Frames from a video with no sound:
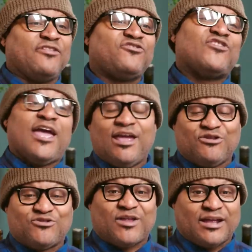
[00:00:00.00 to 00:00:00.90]
It's
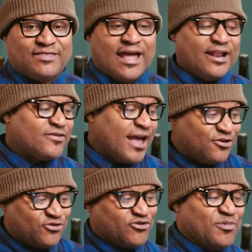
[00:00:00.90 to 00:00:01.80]
changed. Like
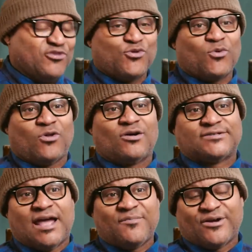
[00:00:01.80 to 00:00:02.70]
that used to be true a long time